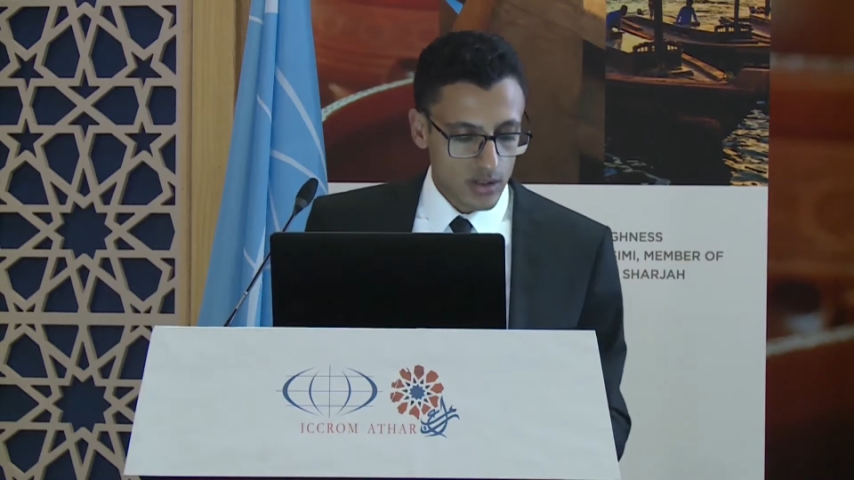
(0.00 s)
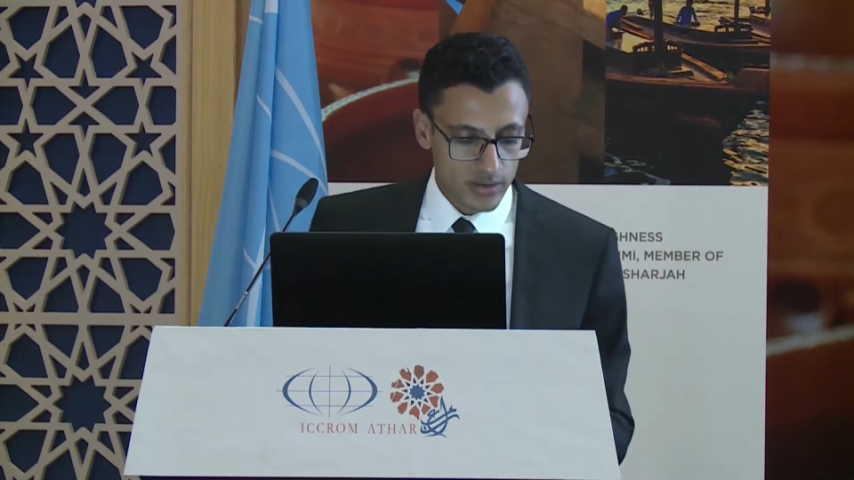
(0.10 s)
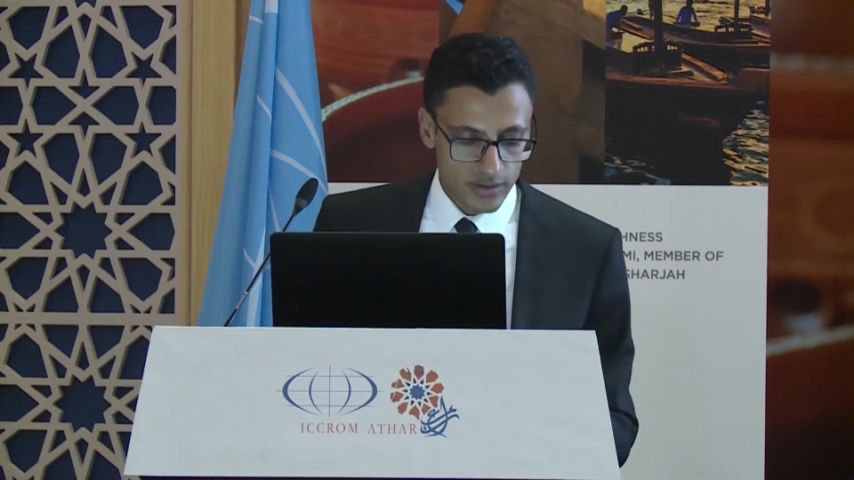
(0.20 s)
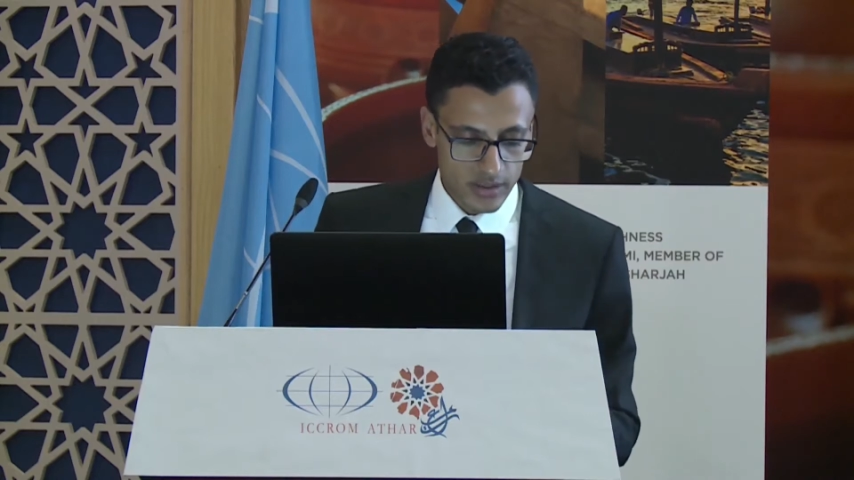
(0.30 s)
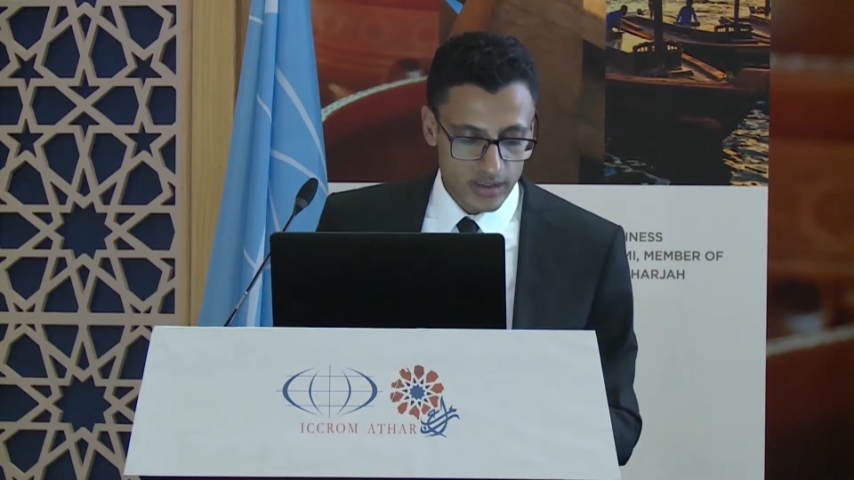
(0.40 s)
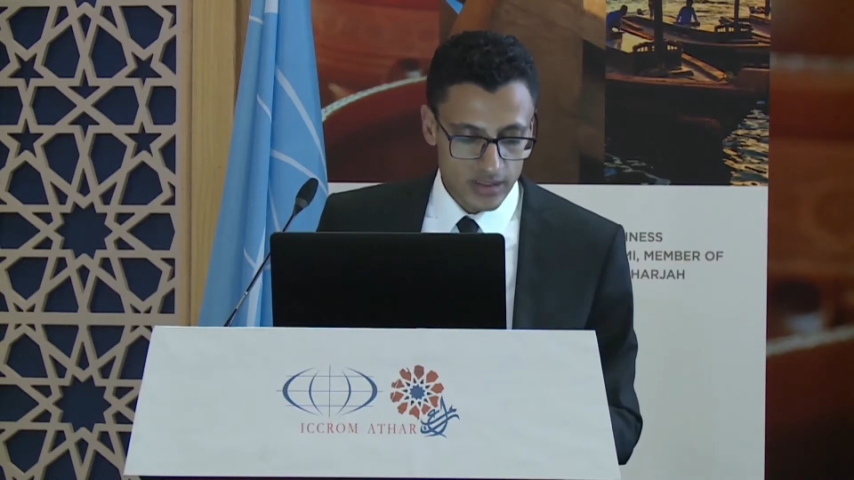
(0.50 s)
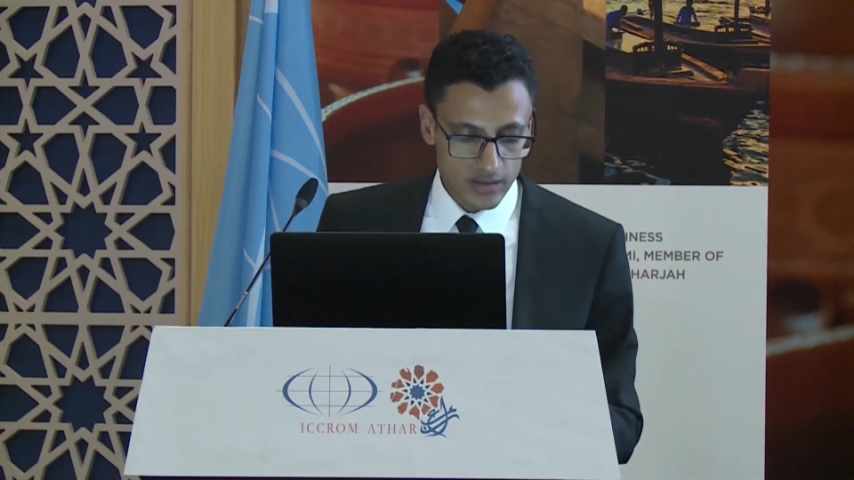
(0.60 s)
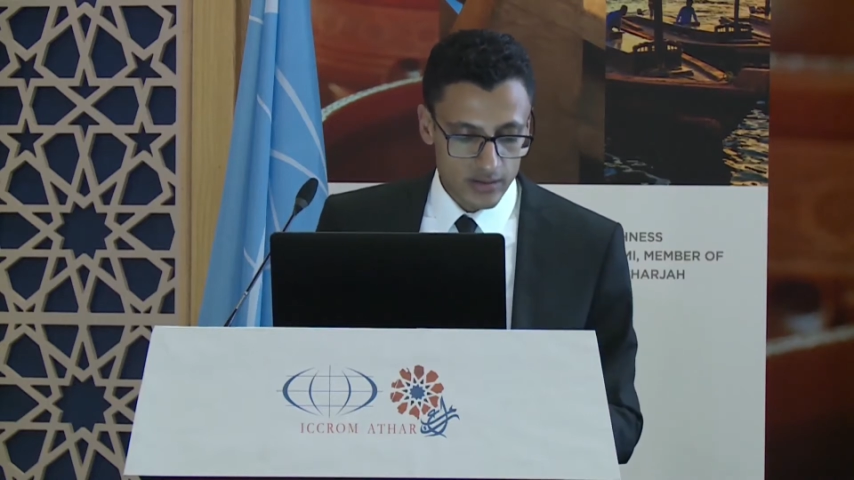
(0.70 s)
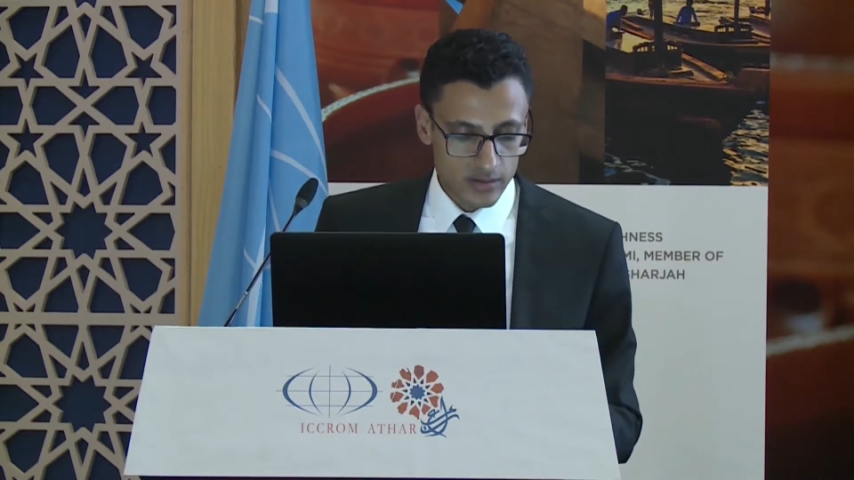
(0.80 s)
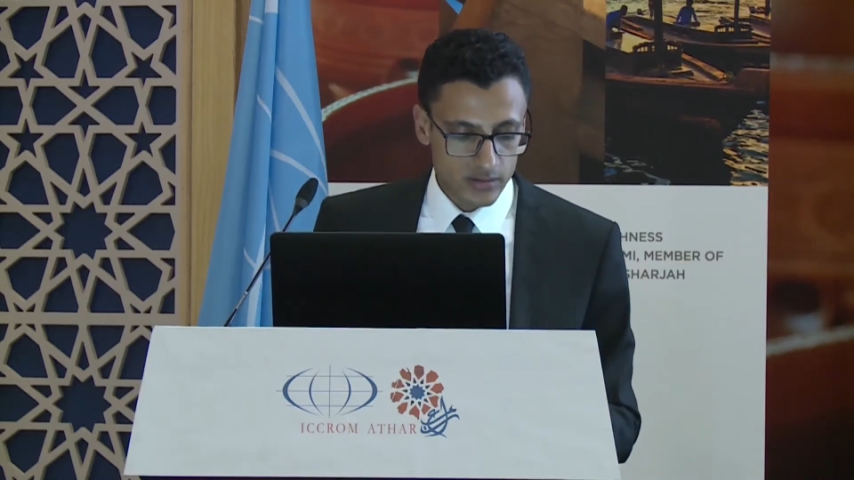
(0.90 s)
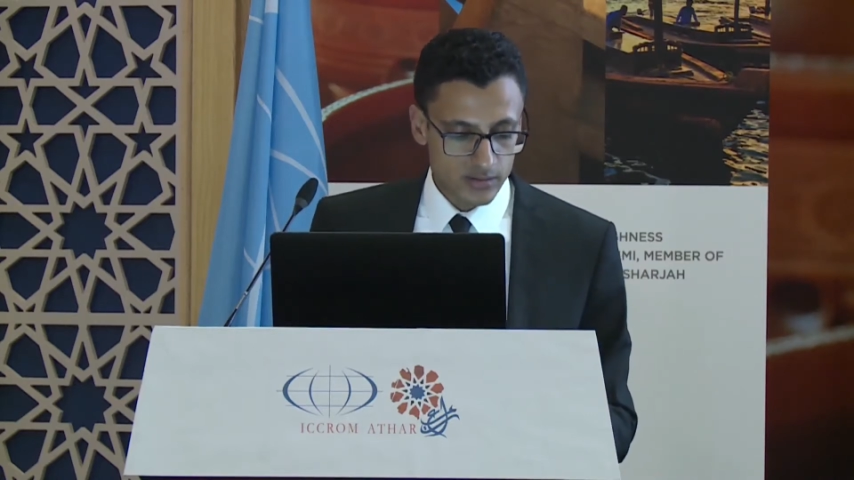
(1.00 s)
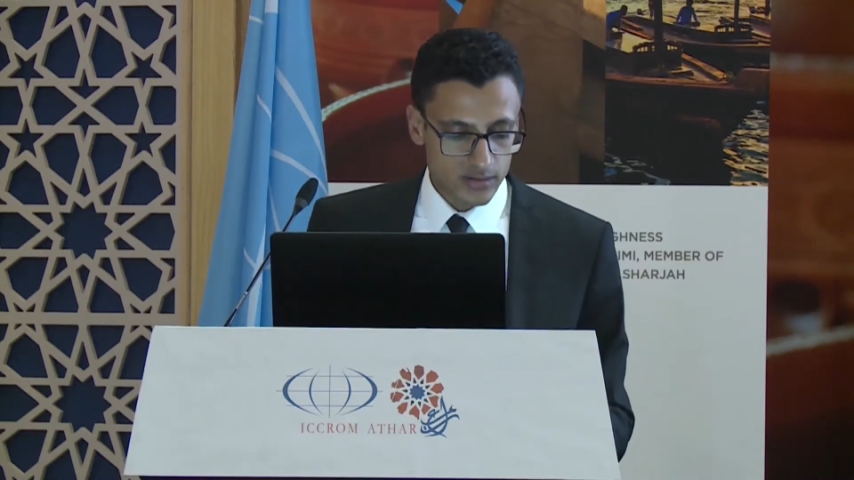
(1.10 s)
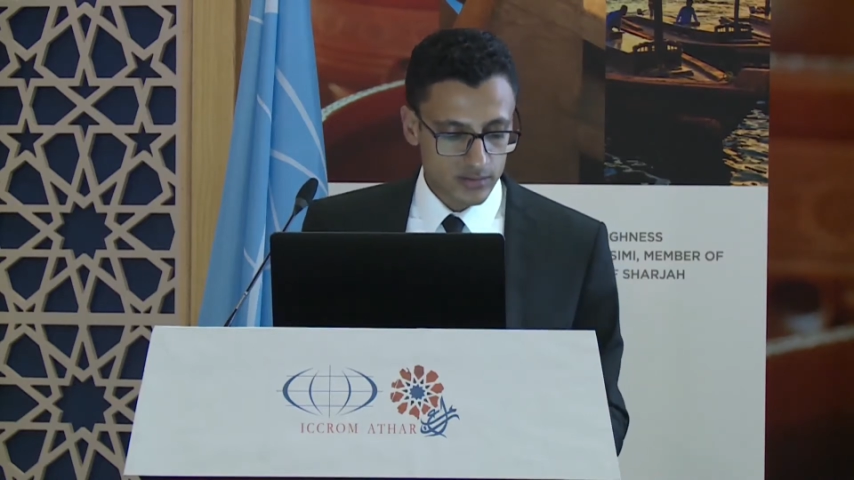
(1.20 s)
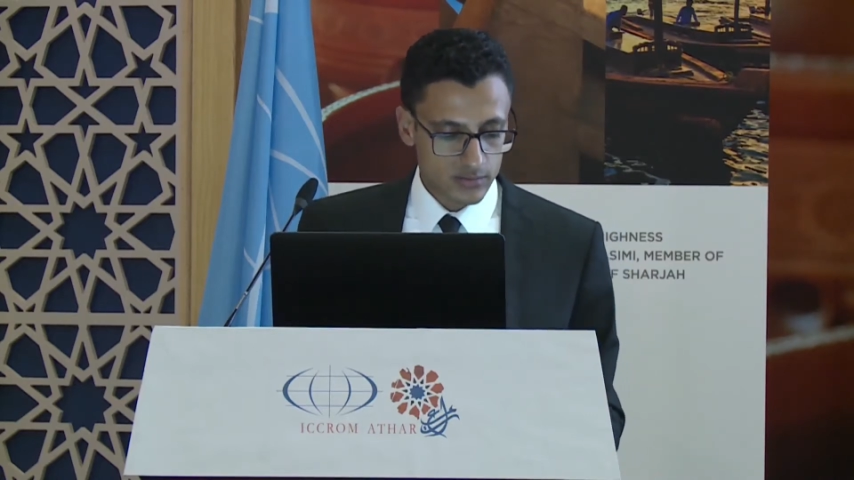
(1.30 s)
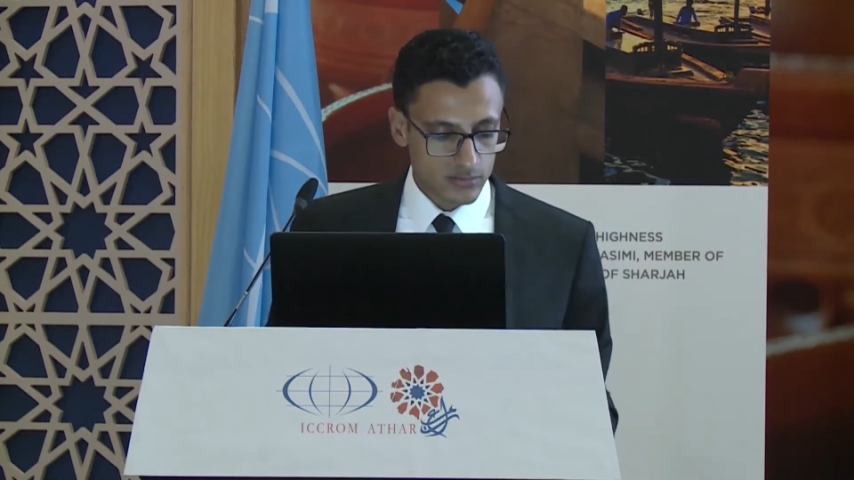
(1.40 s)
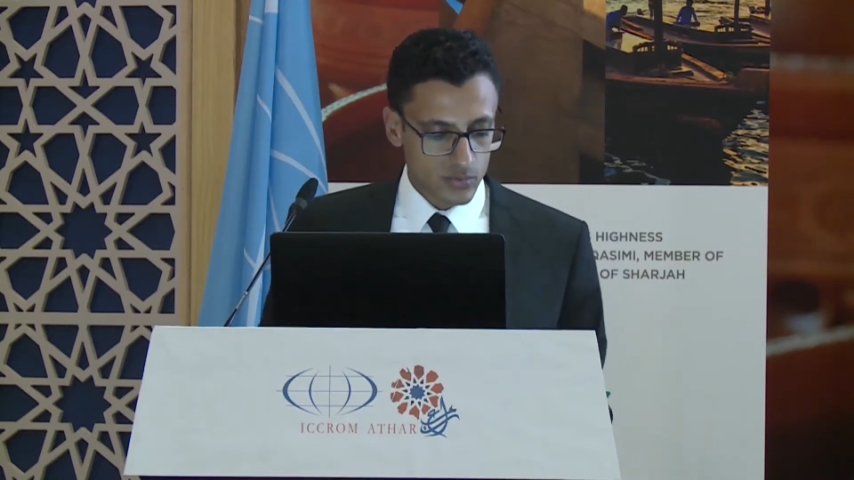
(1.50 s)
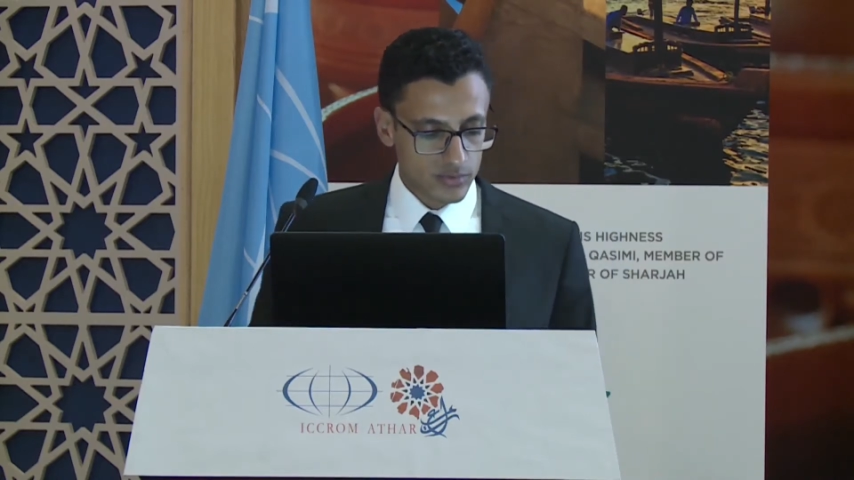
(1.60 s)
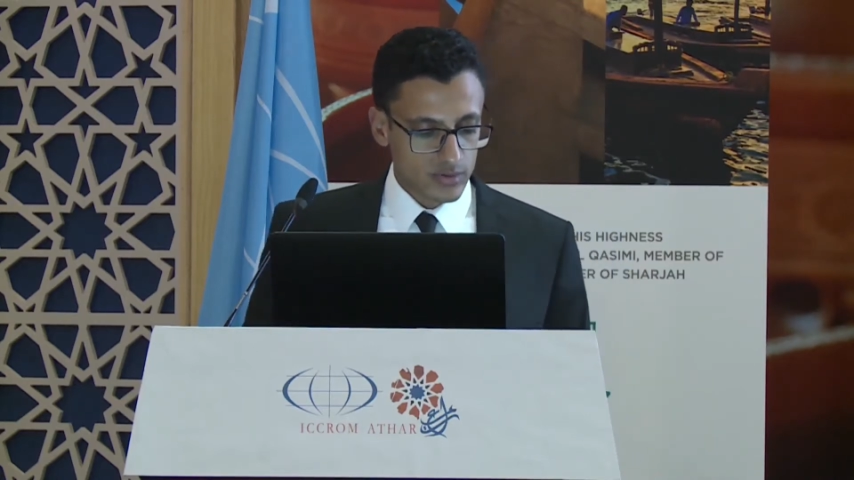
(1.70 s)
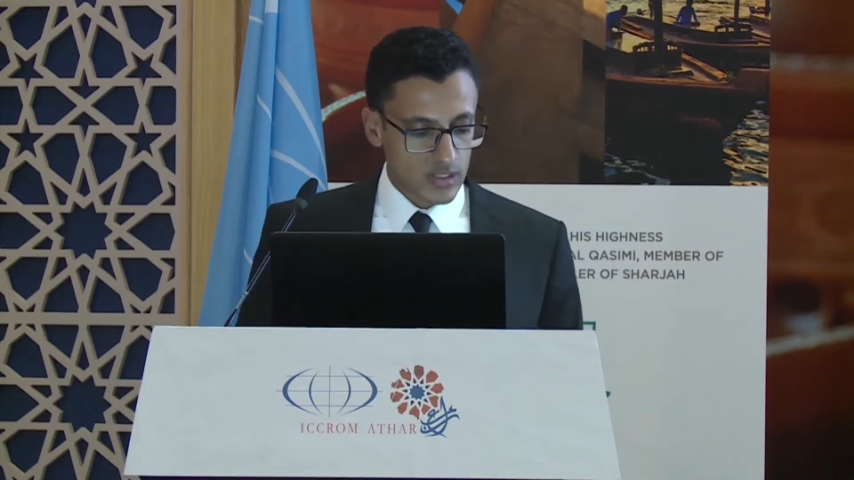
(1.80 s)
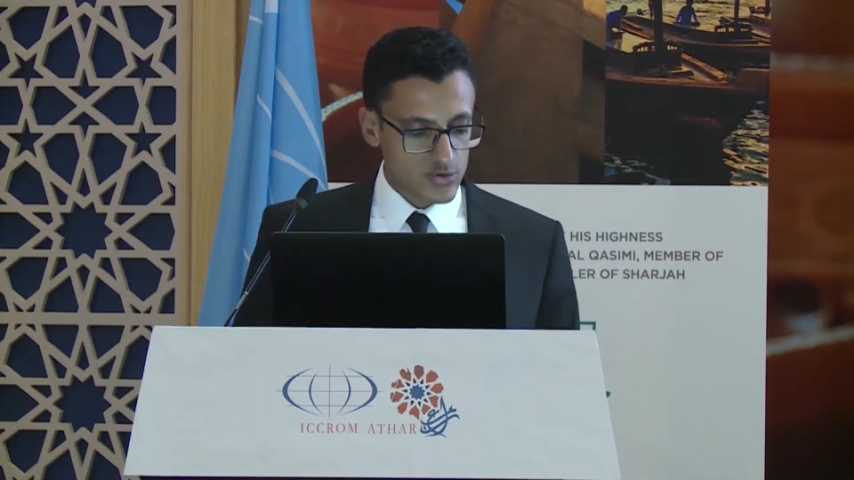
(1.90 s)
on
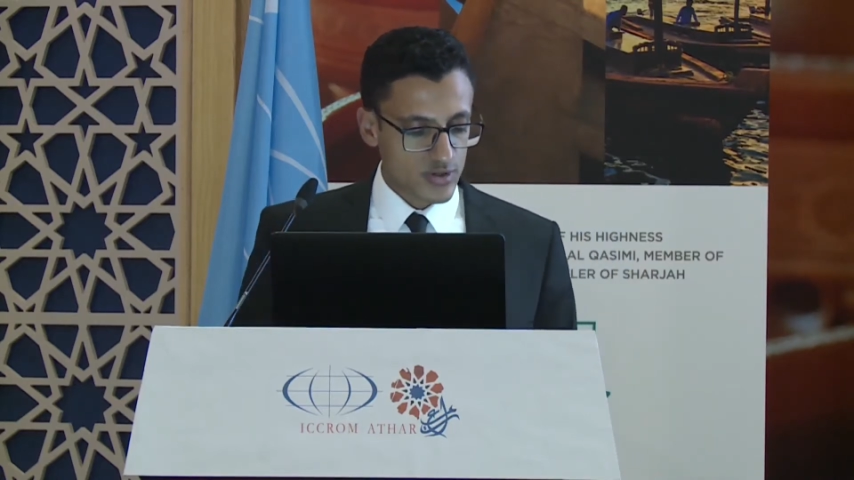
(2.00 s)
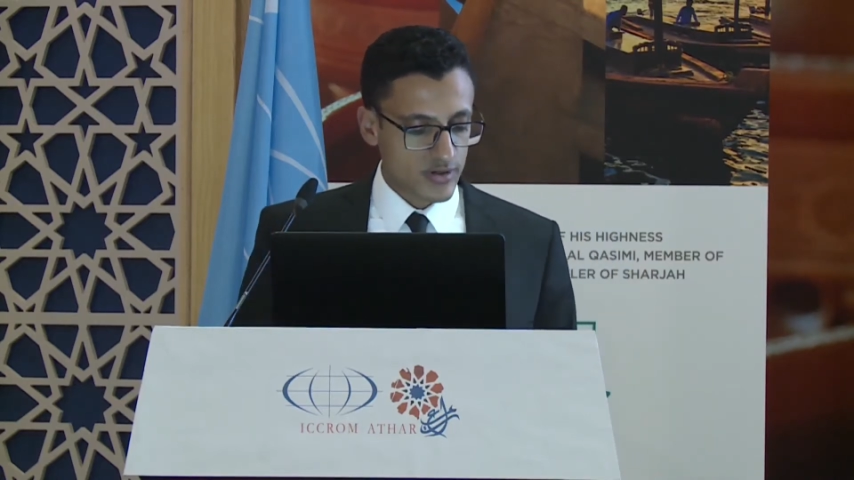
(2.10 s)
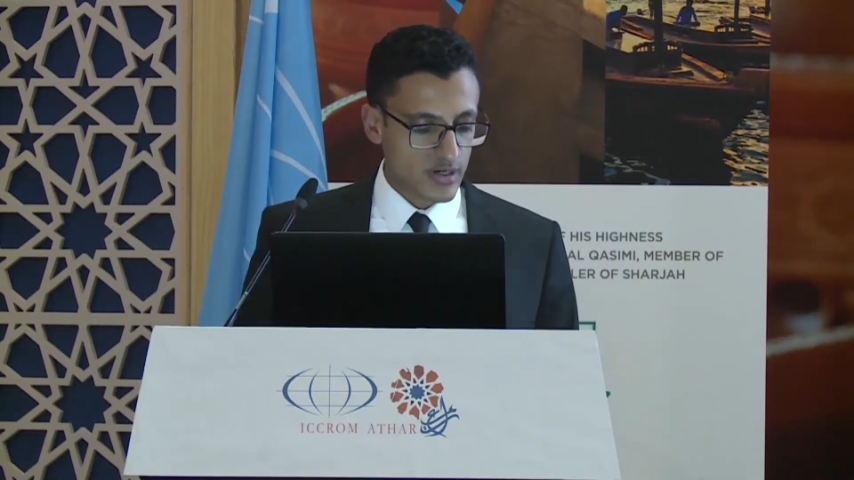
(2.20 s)
cultural